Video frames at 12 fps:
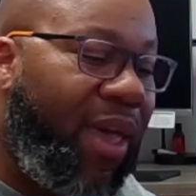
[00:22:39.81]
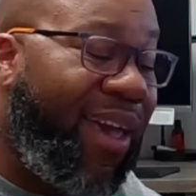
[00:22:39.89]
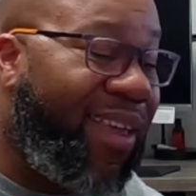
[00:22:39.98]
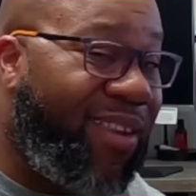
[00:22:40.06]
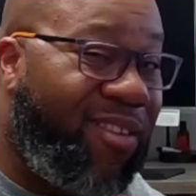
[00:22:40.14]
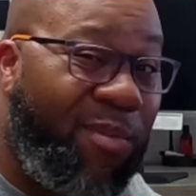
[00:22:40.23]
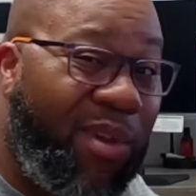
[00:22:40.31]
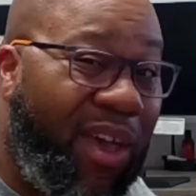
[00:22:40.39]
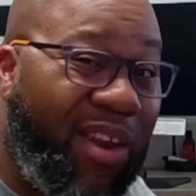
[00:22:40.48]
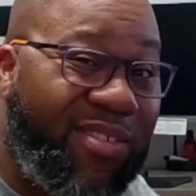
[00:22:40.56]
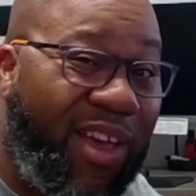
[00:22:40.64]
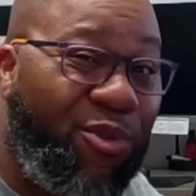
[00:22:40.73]
And to be
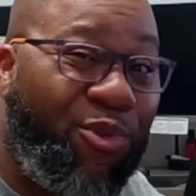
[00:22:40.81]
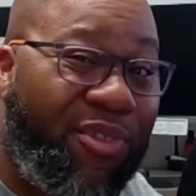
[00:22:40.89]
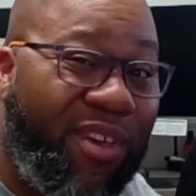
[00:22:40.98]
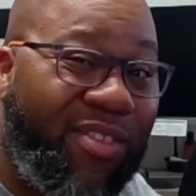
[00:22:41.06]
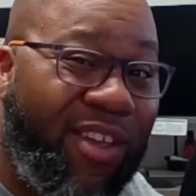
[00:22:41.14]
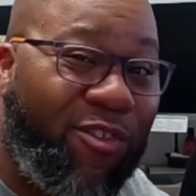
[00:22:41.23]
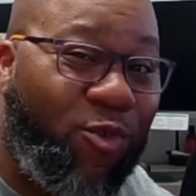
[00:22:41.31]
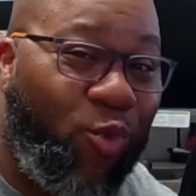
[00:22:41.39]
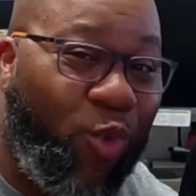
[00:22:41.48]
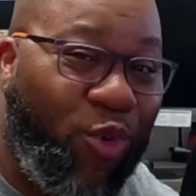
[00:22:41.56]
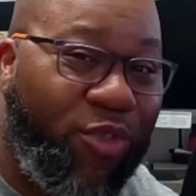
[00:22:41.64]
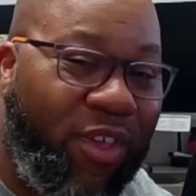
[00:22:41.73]
honest, I don't think that's
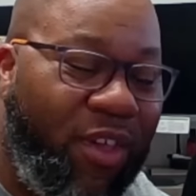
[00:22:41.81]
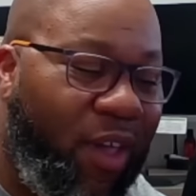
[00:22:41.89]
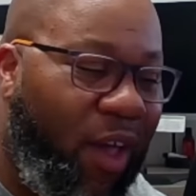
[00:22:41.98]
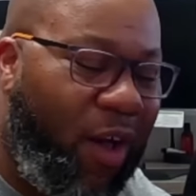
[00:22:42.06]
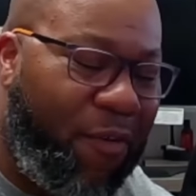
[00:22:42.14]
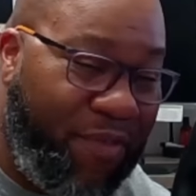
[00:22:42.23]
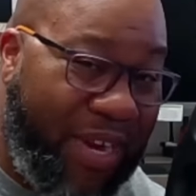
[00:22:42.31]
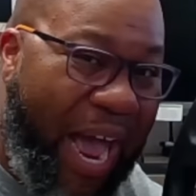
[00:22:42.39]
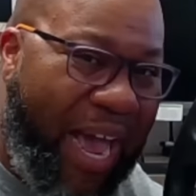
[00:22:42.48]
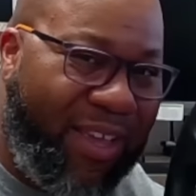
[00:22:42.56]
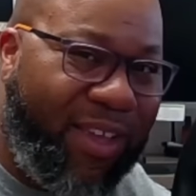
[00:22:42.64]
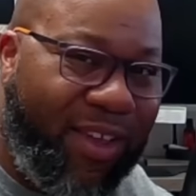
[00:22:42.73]
worthy of
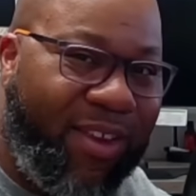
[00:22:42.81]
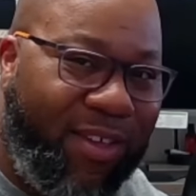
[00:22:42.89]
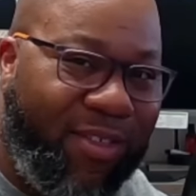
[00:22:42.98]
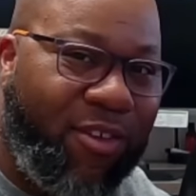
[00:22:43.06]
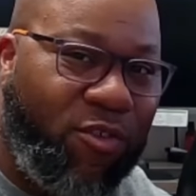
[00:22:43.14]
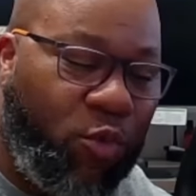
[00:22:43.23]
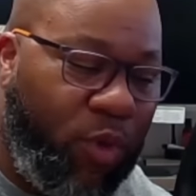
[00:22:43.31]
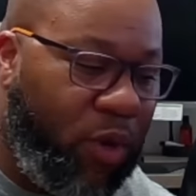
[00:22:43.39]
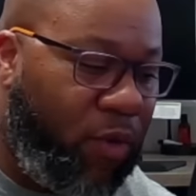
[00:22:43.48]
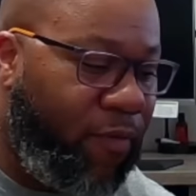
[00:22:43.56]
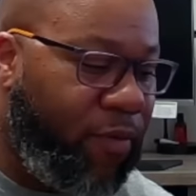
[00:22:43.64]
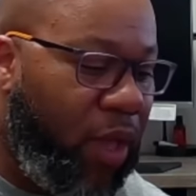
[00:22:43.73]
not getting this wheel.